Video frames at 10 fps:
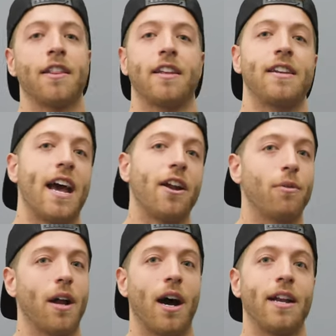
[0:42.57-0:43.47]
the
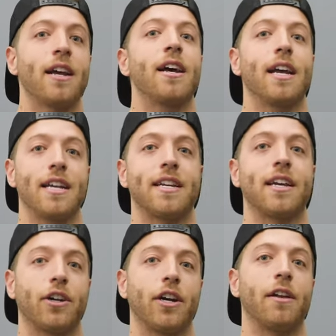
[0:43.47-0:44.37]
Nano 9 is
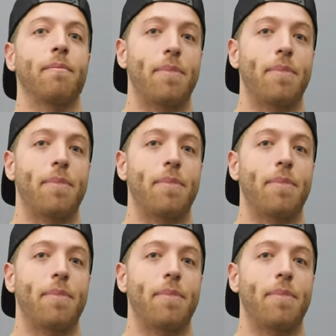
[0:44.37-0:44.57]
a good